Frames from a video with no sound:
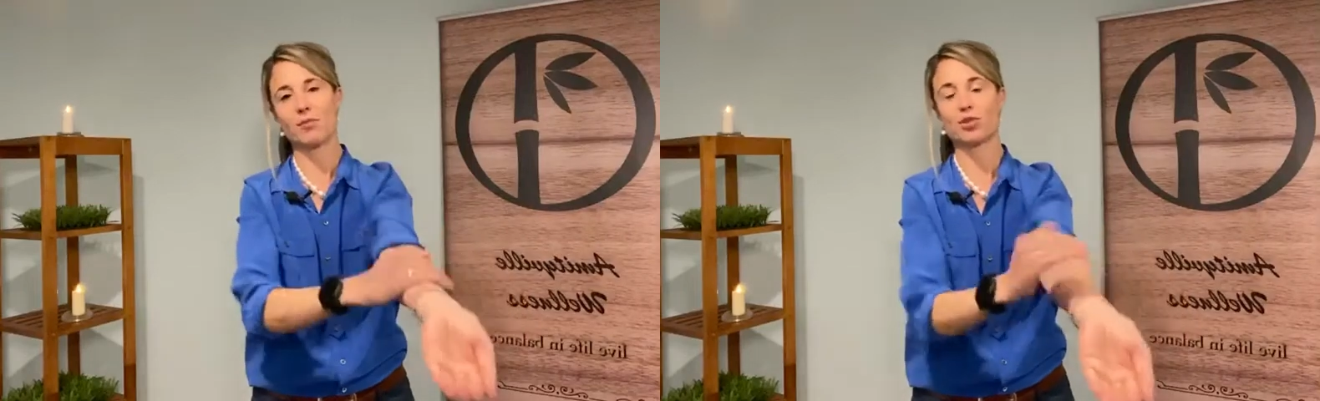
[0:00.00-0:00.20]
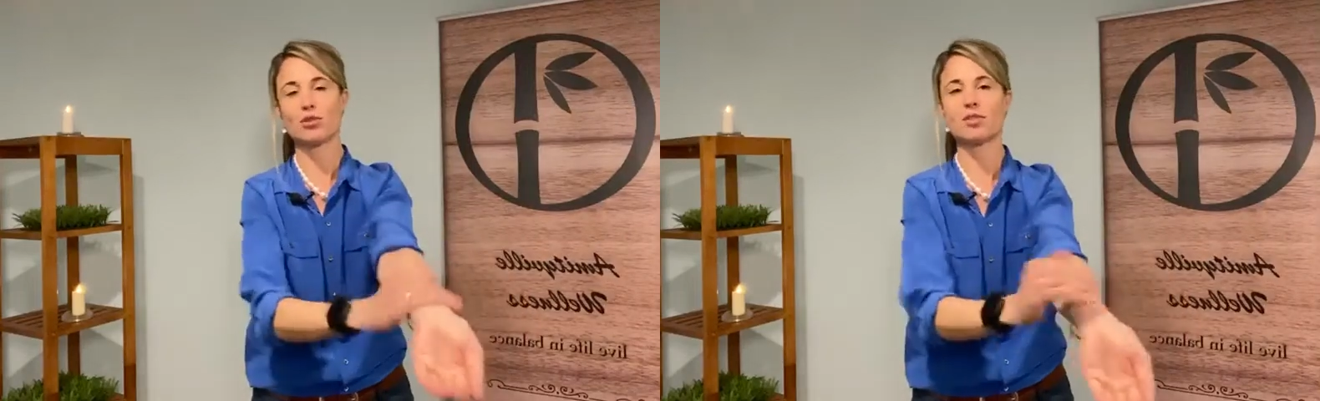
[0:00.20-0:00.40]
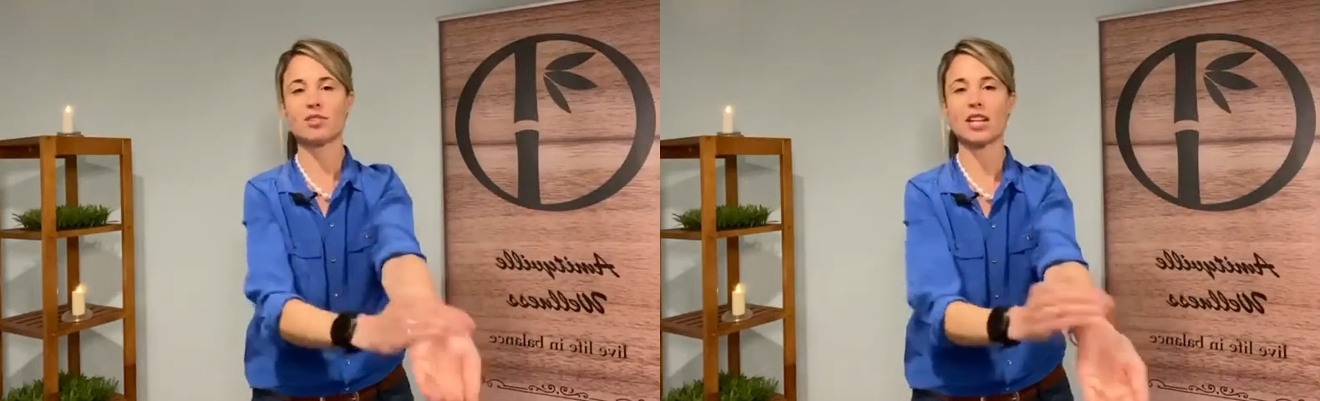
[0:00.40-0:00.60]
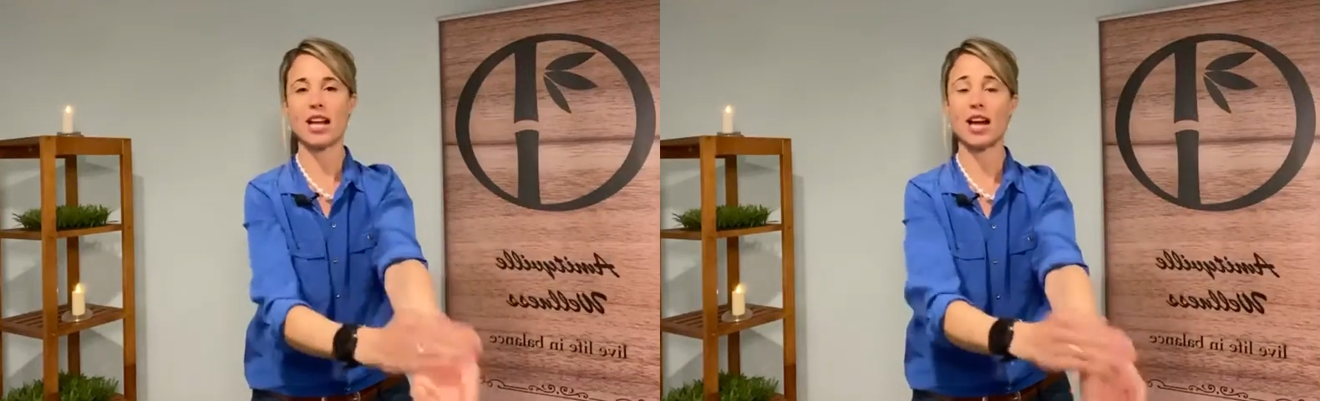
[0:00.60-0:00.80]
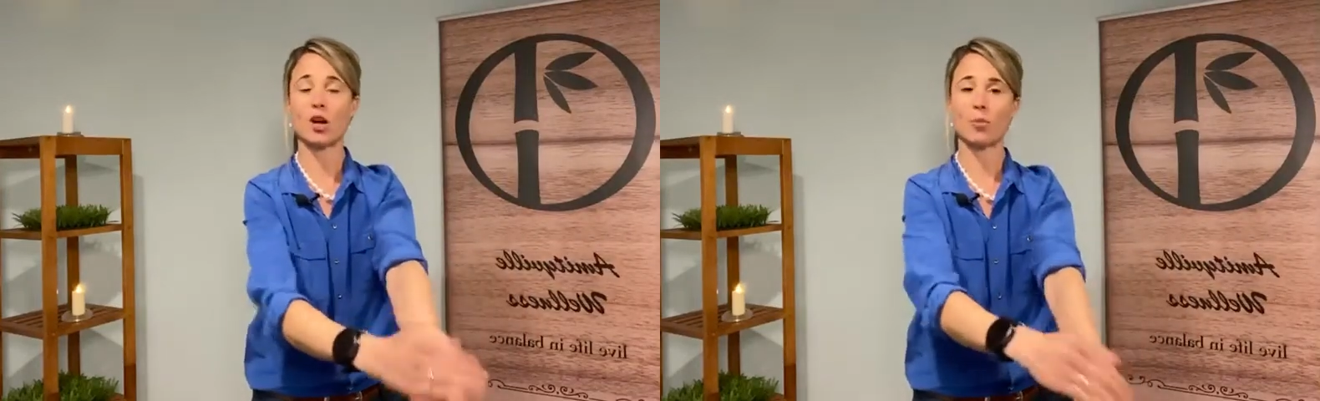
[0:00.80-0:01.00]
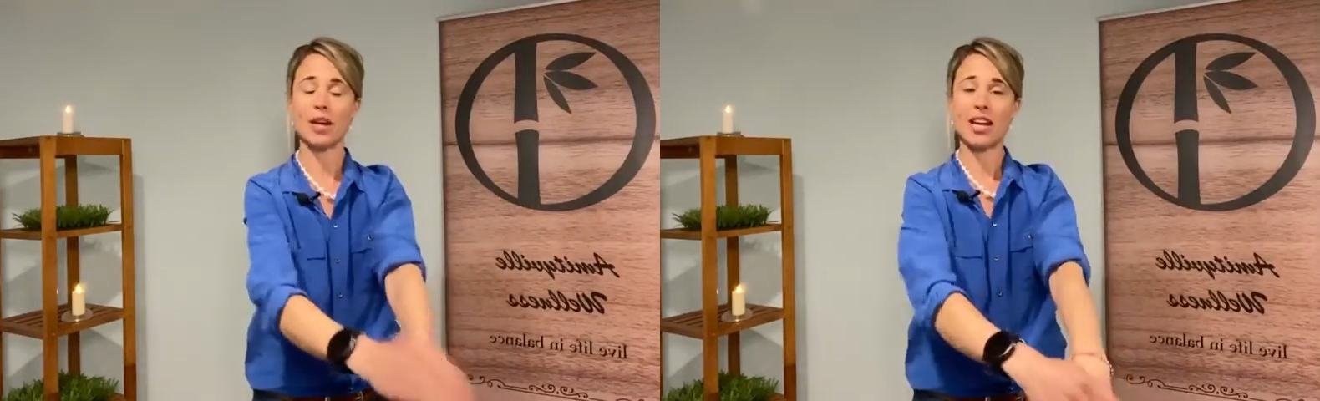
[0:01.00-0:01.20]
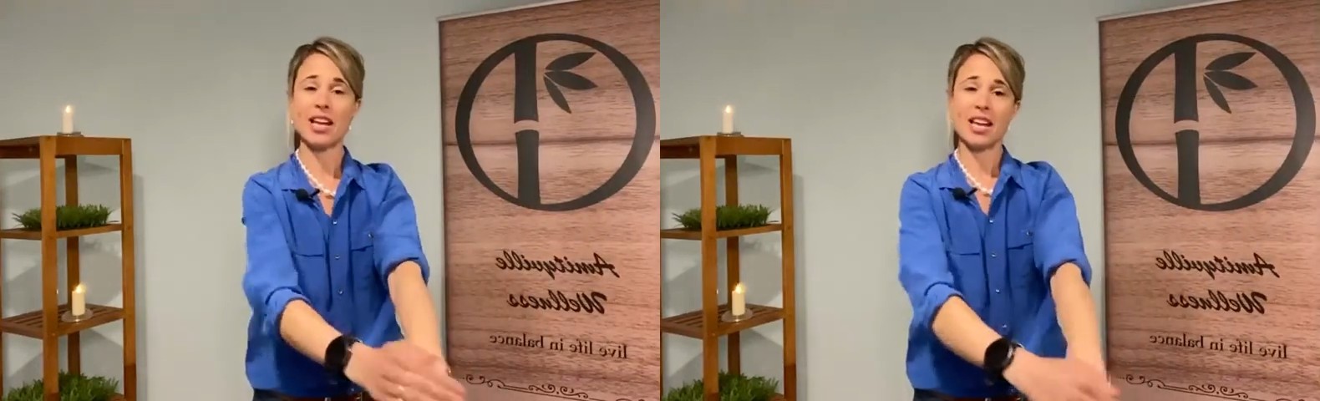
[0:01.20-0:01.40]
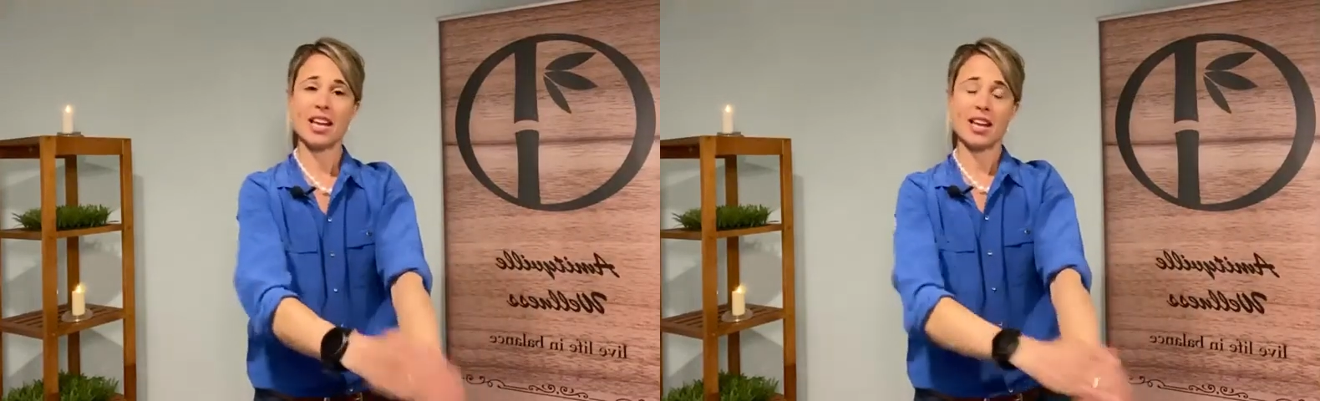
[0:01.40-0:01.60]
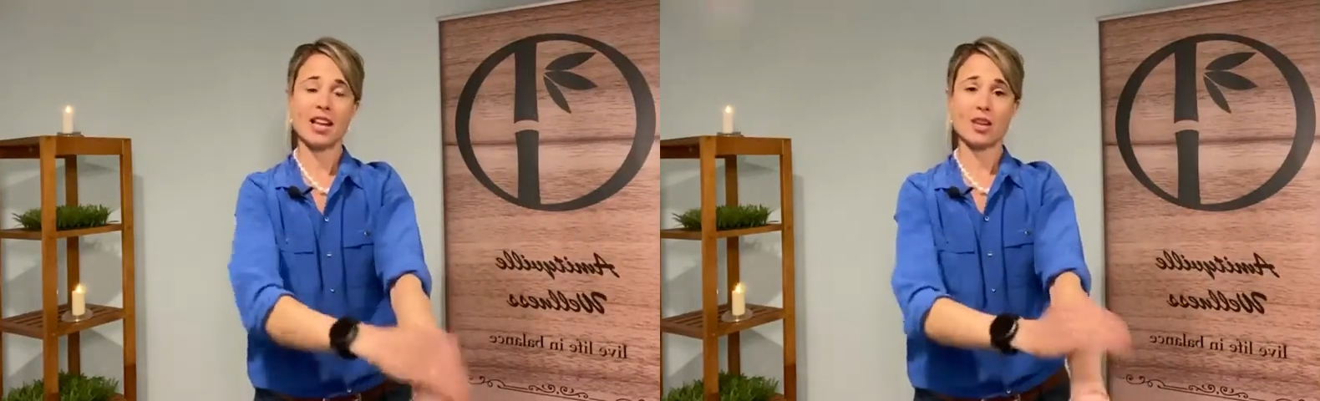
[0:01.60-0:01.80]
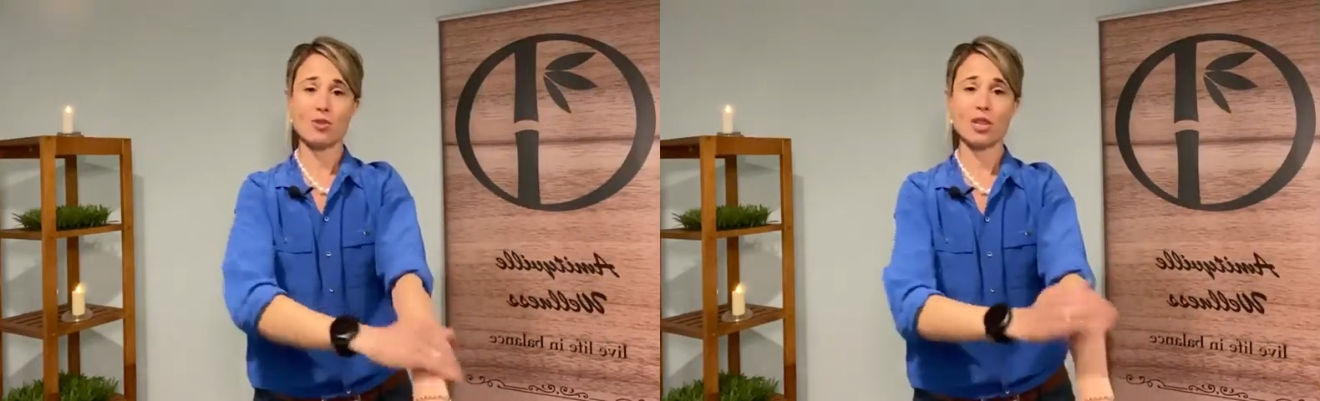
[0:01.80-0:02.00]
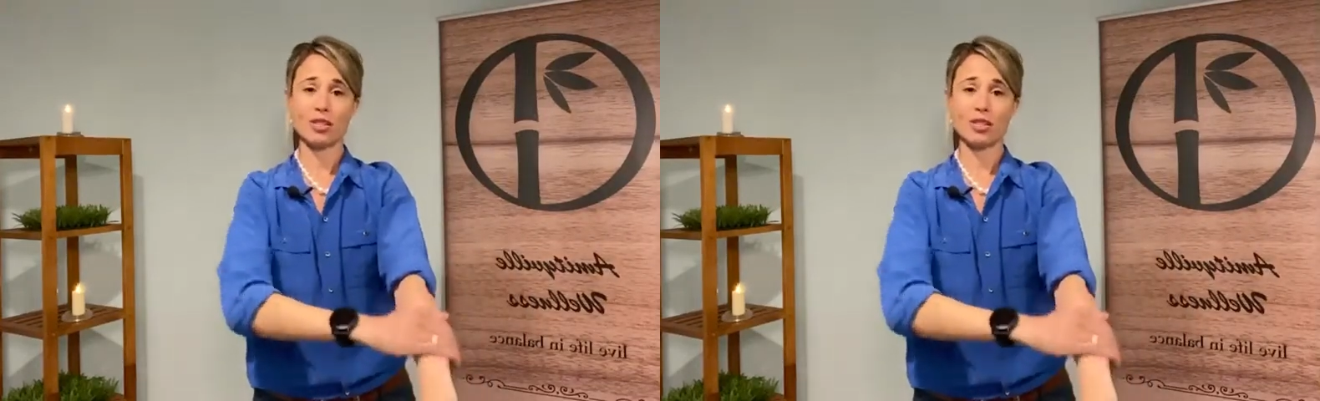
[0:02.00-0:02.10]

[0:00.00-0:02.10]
So this is going to help increase